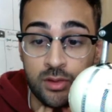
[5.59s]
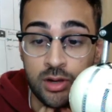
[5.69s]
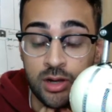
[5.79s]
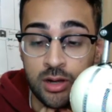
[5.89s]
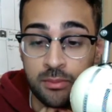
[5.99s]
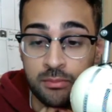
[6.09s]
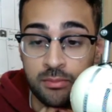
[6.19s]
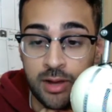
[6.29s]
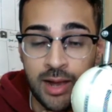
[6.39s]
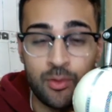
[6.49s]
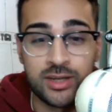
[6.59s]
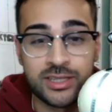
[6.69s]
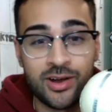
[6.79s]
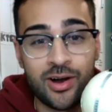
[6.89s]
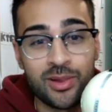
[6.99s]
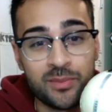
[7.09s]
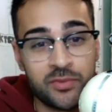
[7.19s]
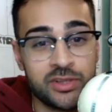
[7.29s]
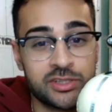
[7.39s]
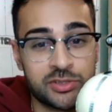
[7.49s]
I wanted to call him
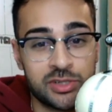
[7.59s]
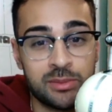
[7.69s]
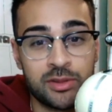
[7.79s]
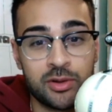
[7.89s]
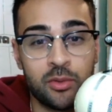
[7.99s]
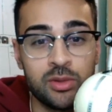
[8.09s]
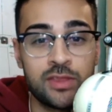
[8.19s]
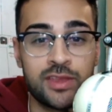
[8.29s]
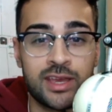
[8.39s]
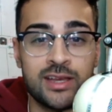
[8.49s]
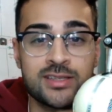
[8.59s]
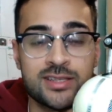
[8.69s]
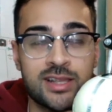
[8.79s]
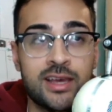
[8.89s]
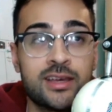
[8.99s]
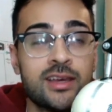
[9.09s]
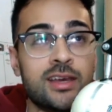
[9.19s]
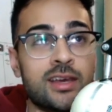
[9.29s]
for this stream, but the only thing is like,